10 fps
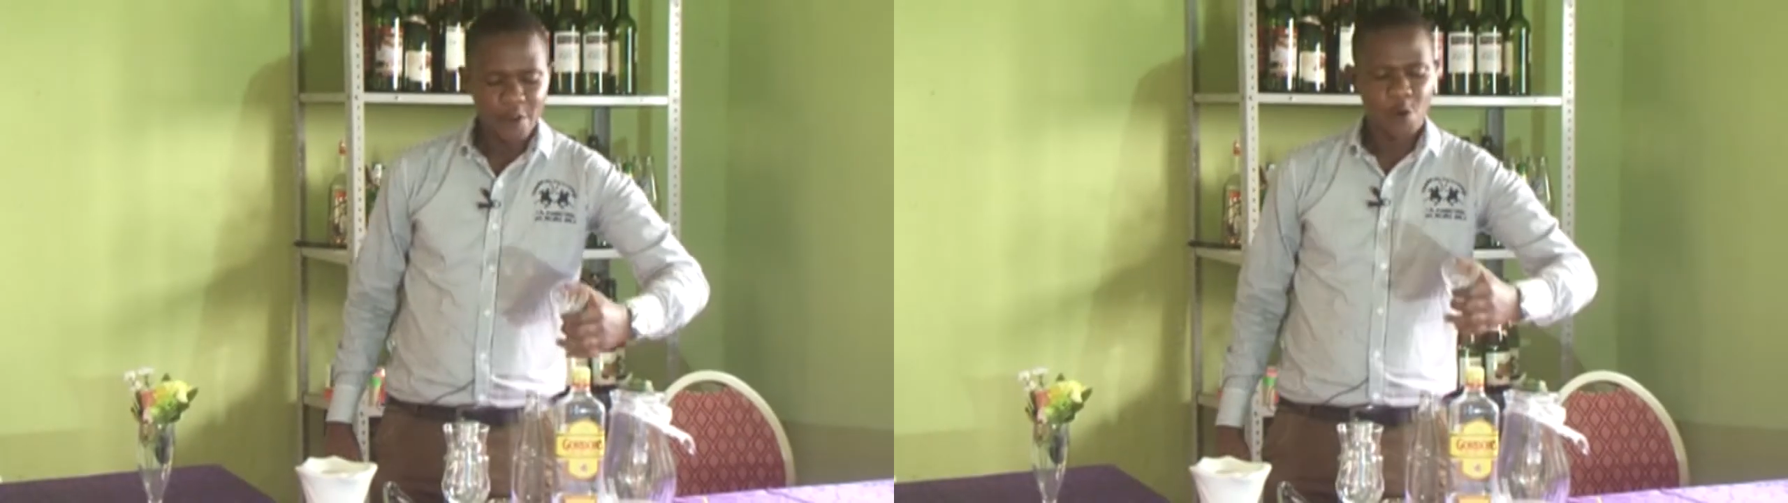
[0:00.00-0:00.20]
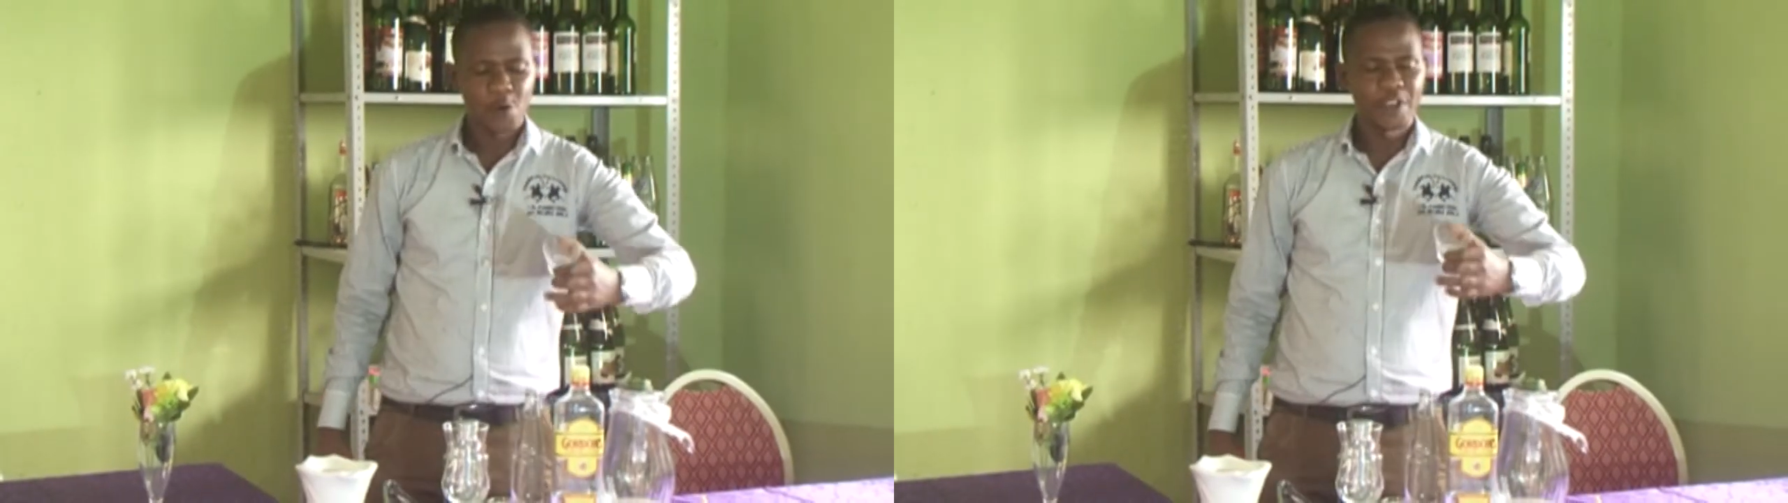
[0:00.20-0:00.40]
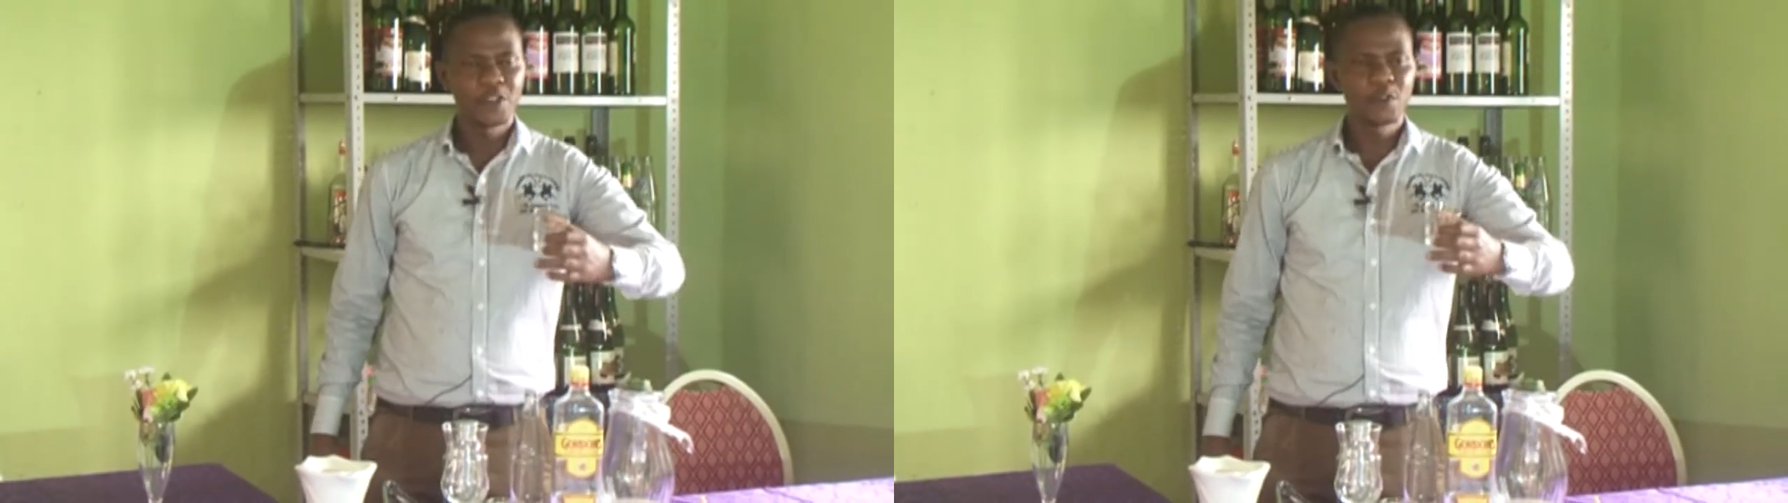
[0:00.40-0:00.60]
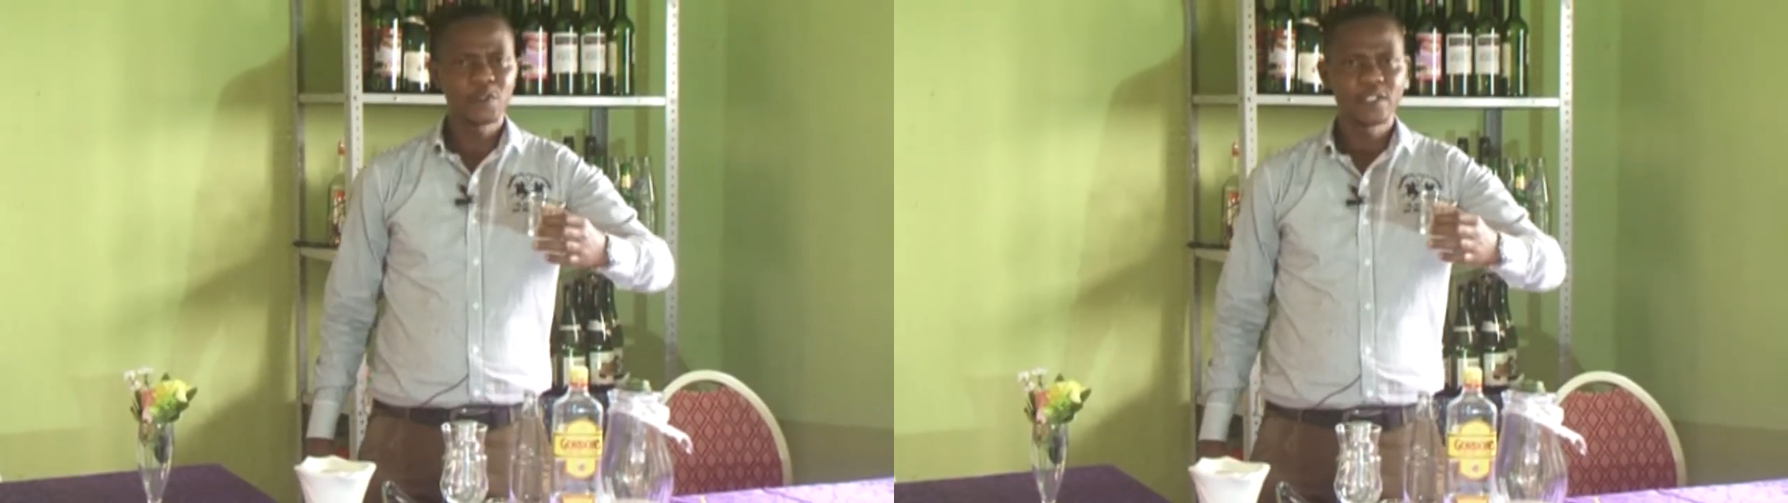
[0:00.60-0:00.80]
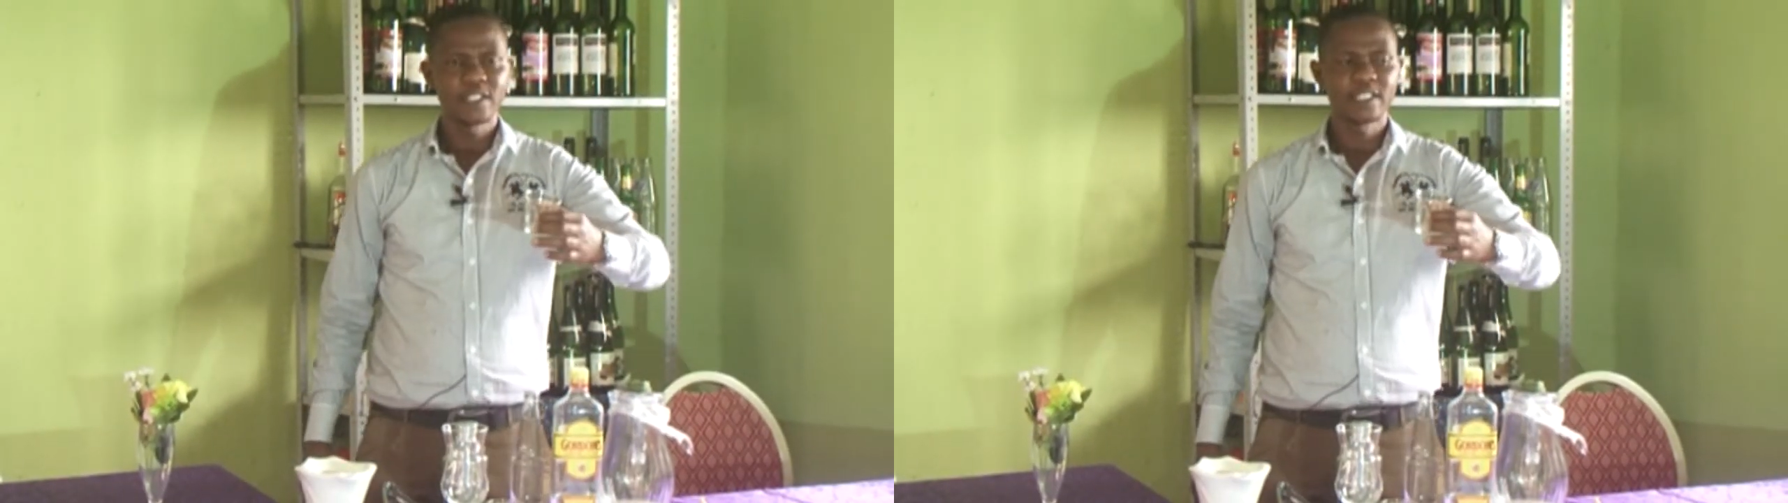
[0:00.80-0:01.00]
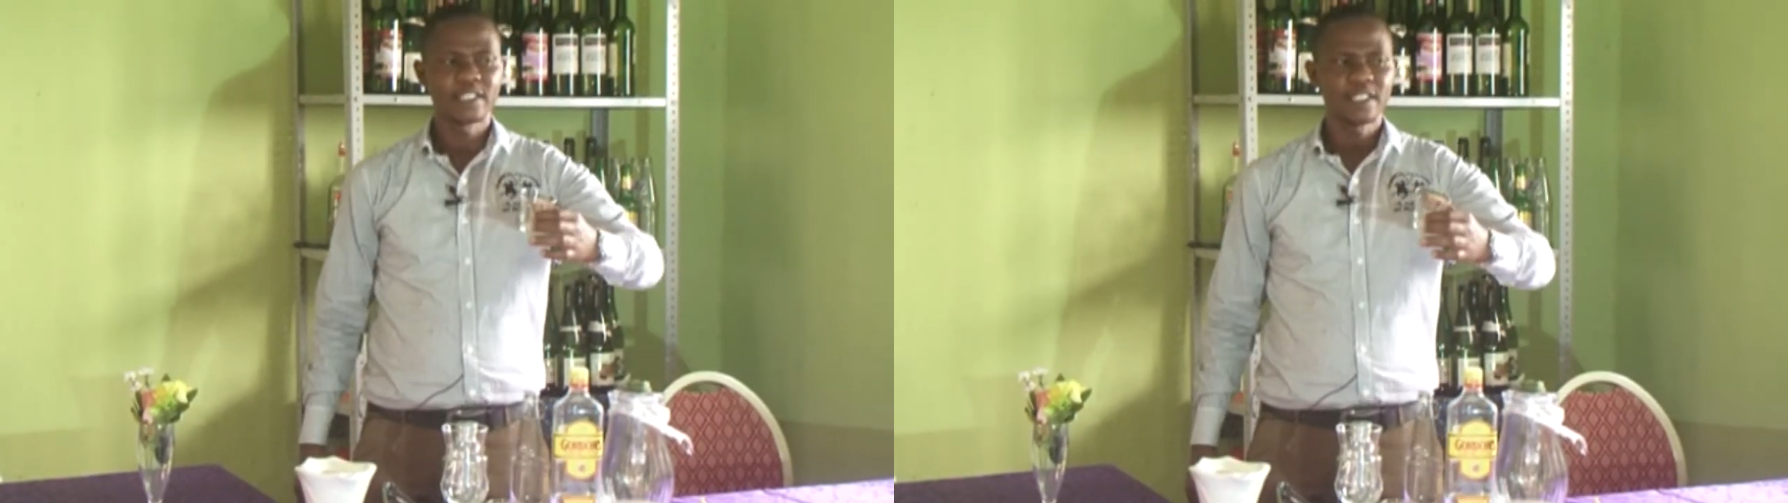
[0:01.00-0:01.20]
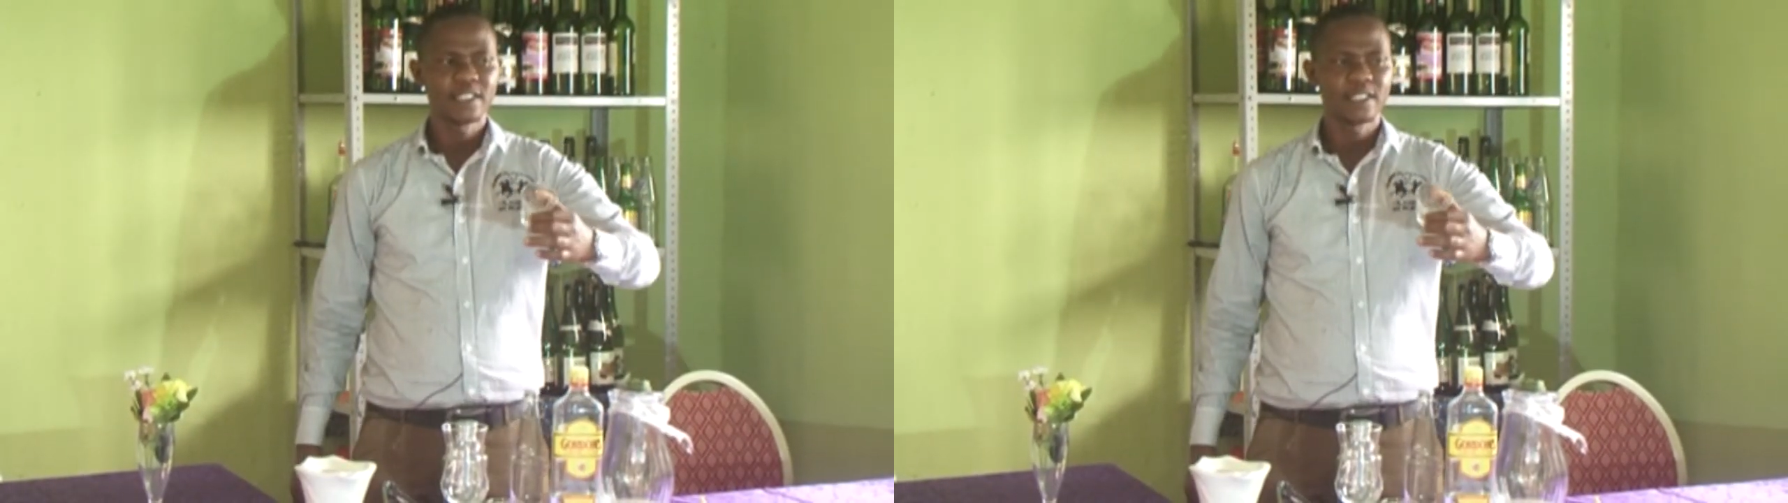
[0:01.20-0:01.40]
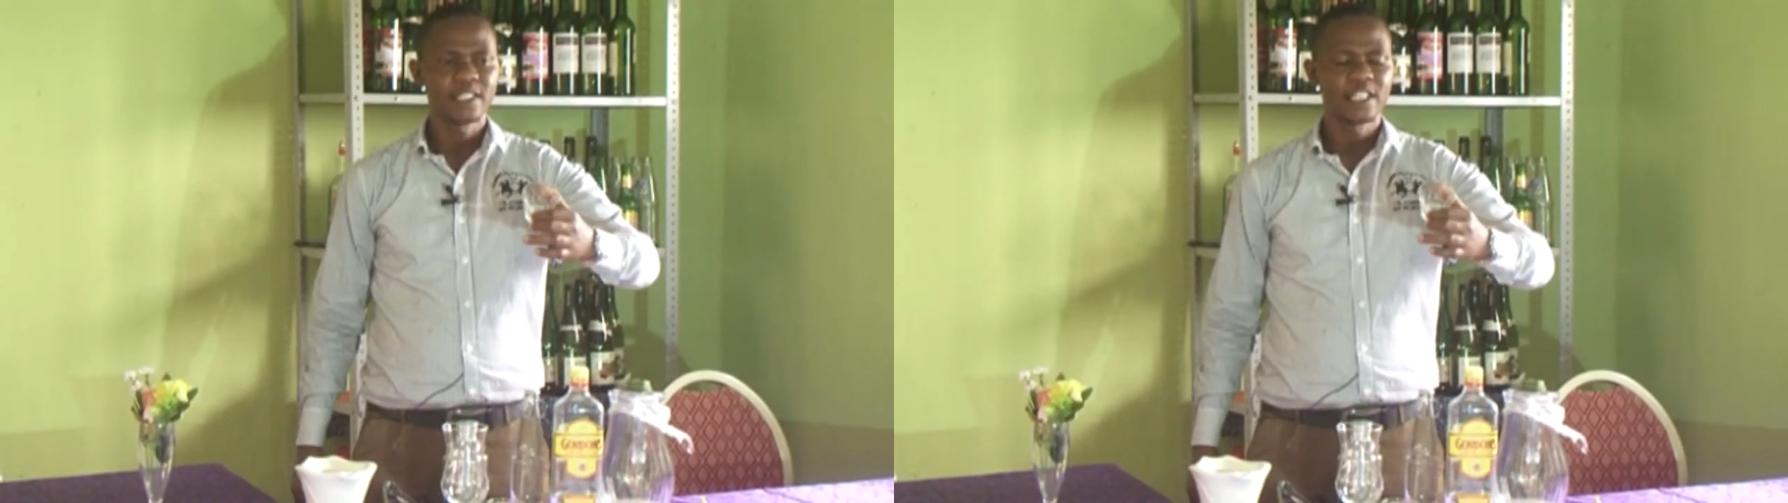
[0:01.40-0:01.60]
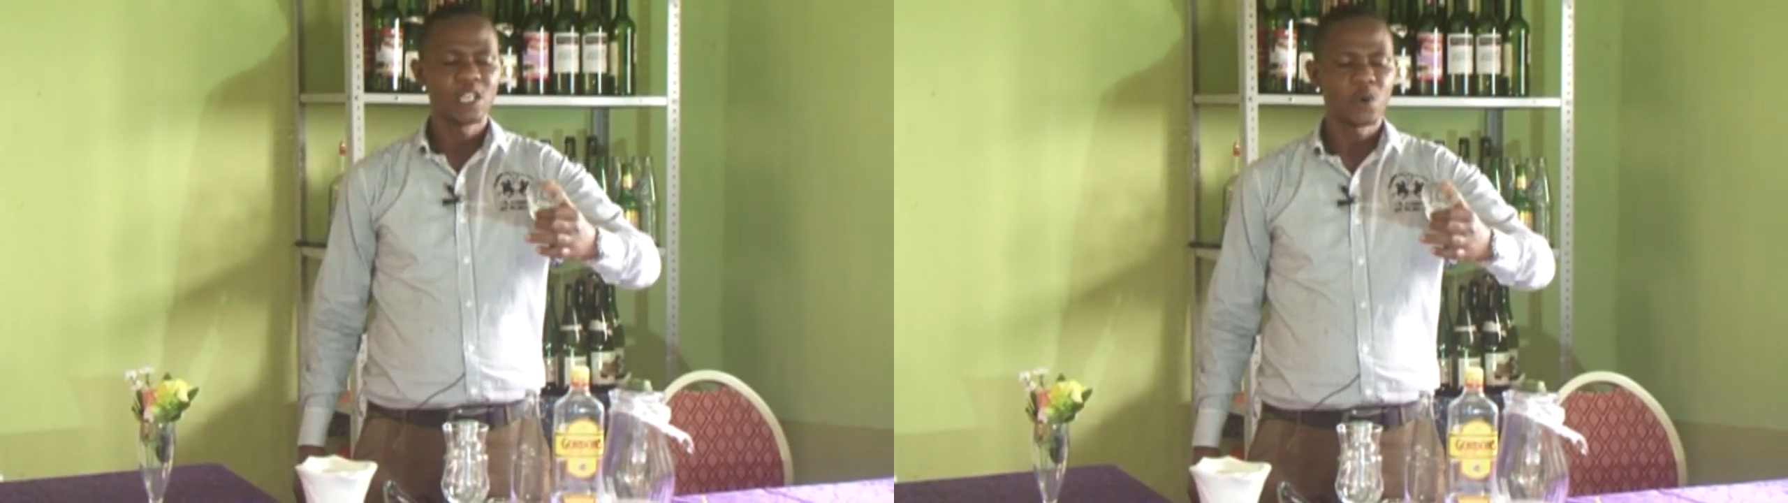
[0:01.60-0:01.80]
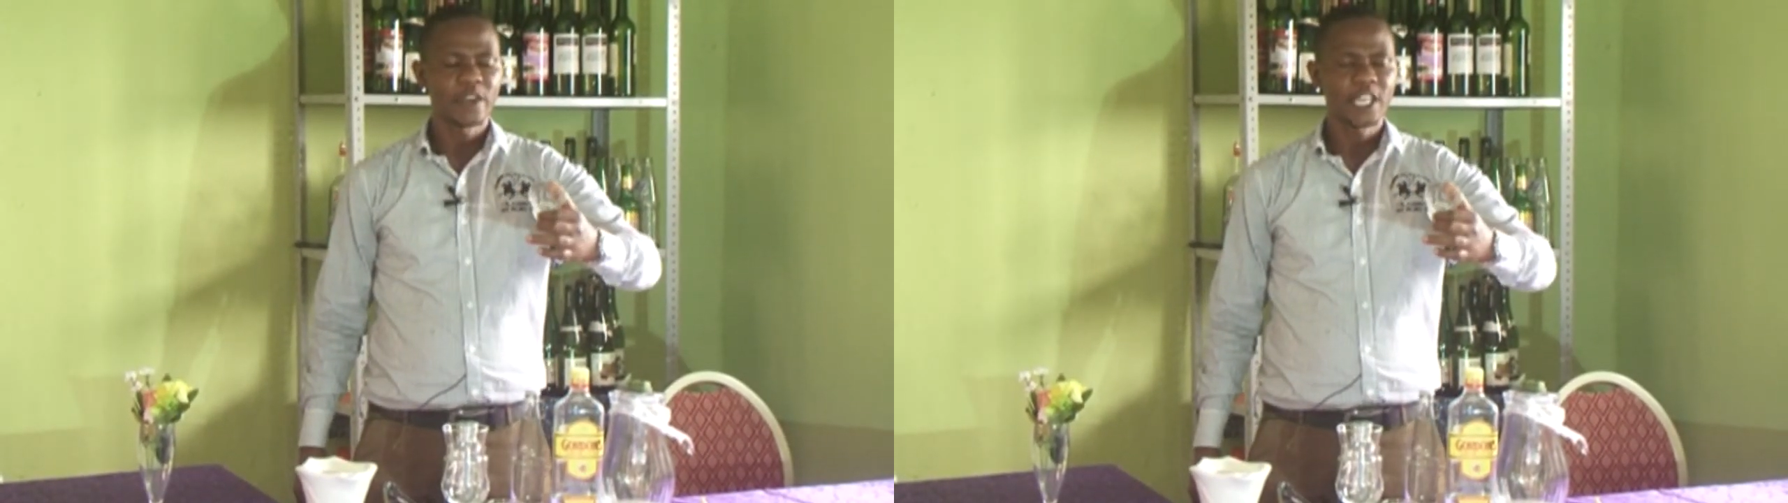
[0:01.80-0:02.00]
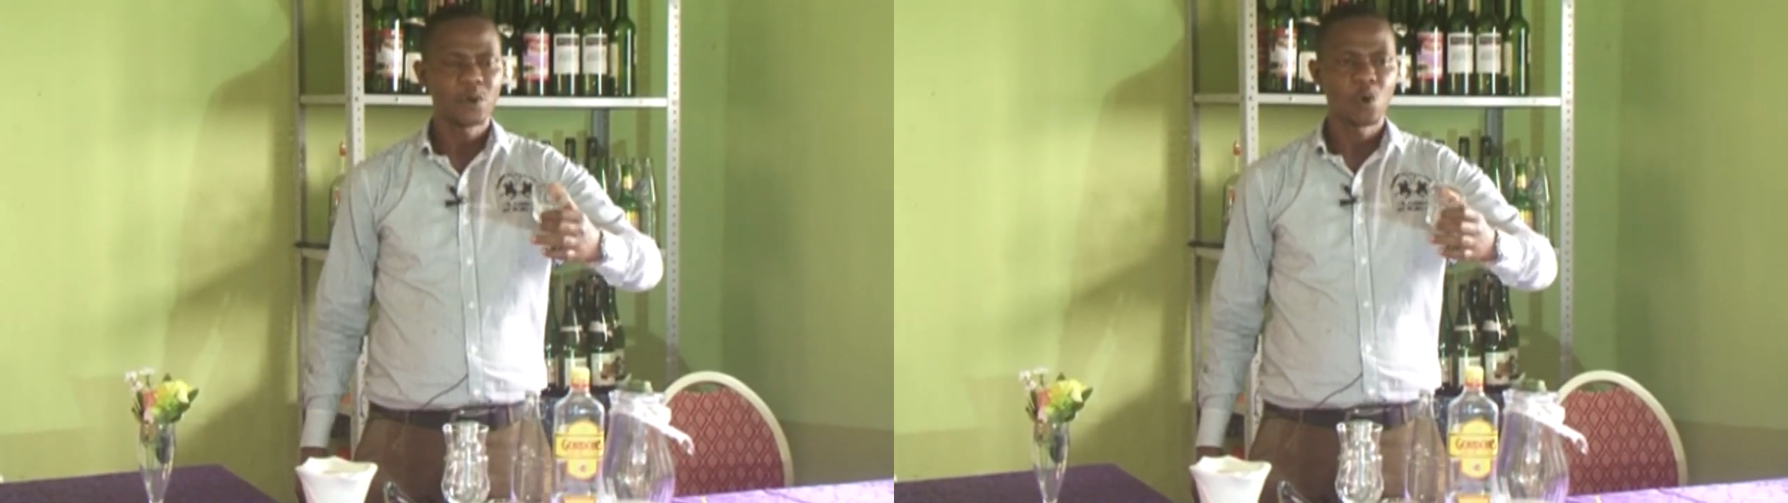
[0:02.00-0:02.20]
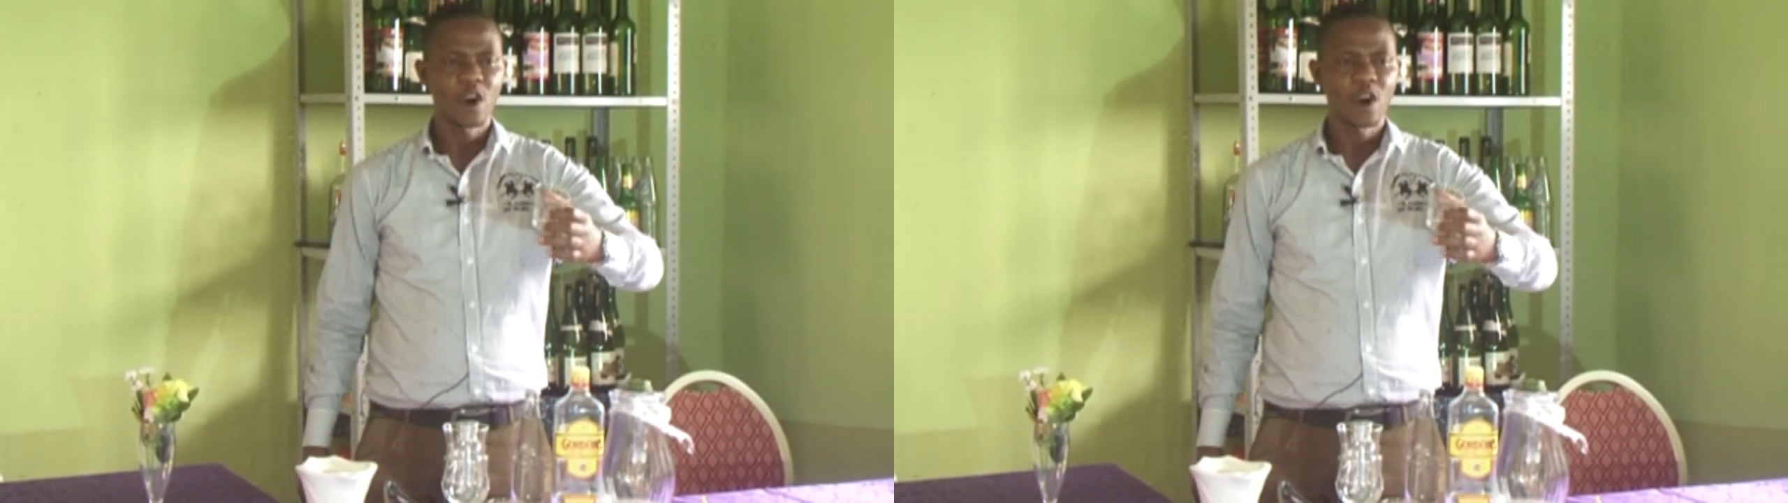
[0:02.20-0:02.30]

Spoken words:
We using it in when we